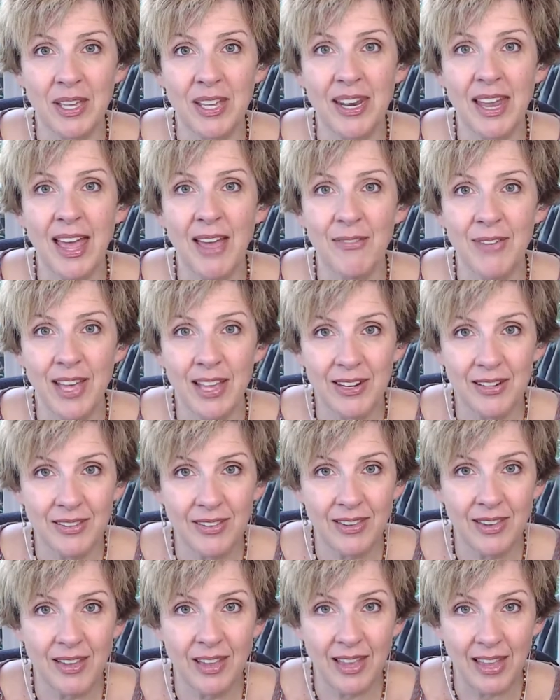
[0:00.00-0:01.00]
and have
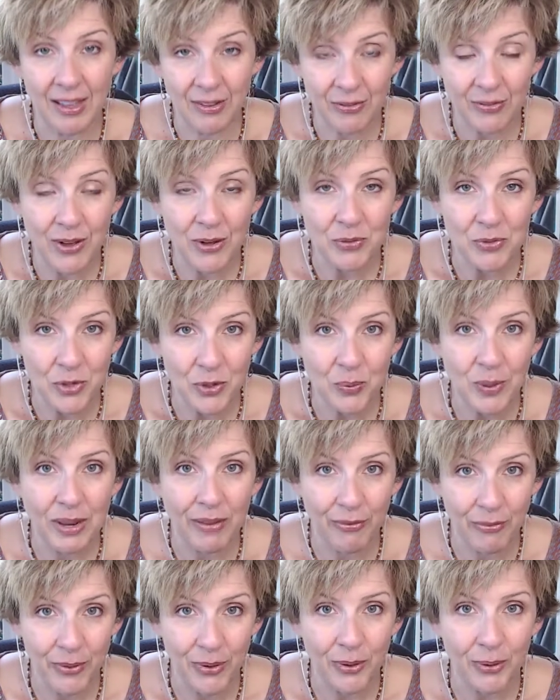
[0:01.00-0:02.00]
found their way
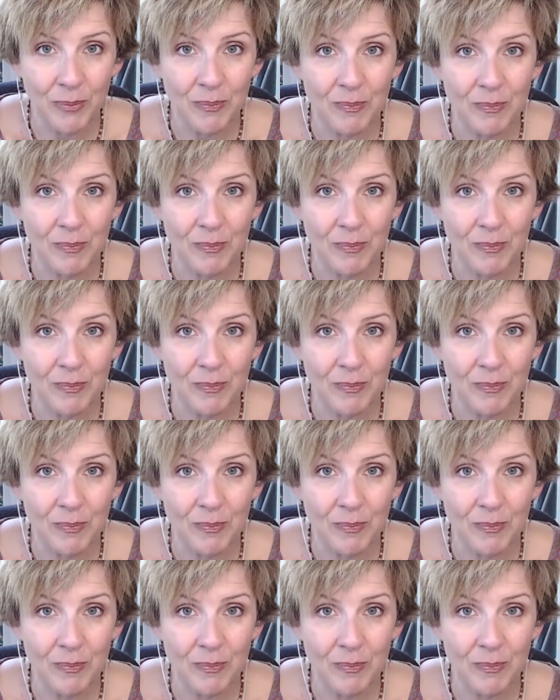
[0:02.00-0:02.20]
through.